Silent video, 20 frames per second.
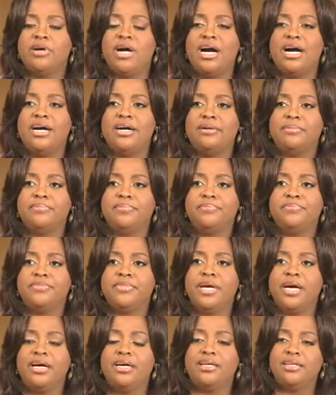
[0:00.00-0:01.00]
Um,
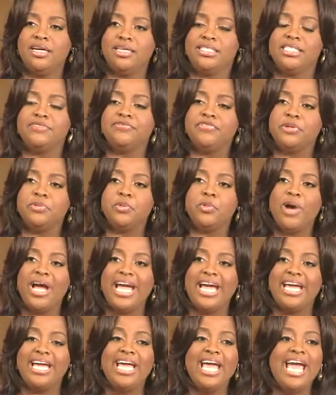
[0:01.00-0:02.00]
a, a different
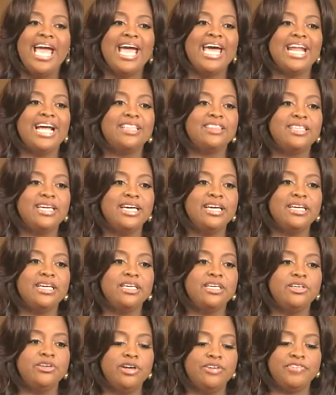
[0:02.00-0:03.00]
way. Mm-hmm. And I
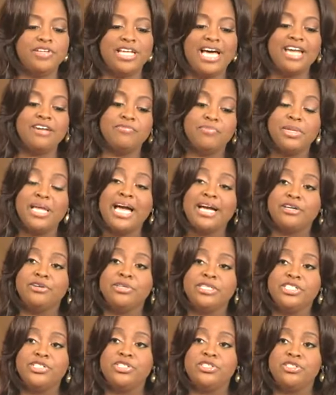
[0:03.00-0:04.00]
think you have a lot of black
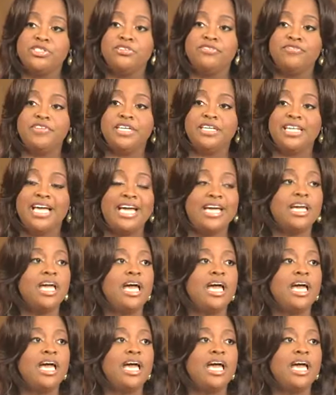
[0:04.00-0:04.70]
Christians who feel like